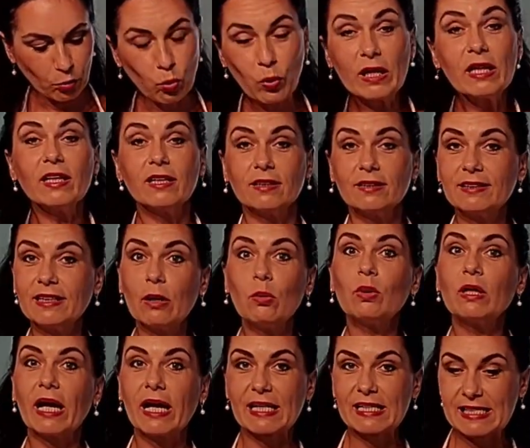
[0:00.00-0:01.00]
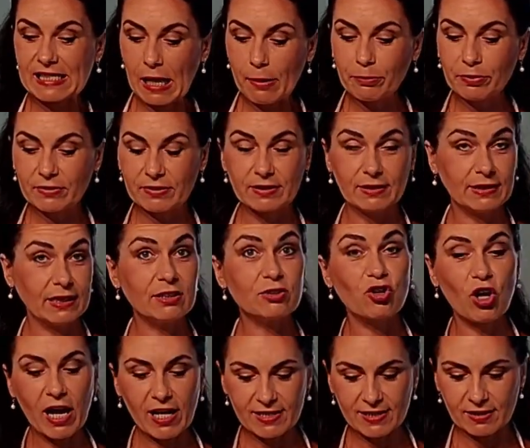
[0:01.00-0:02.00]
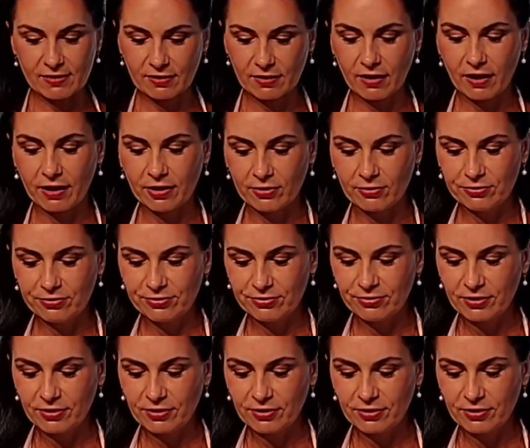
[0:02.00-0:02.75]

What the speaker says: willing, they will accept the dressing, kind of.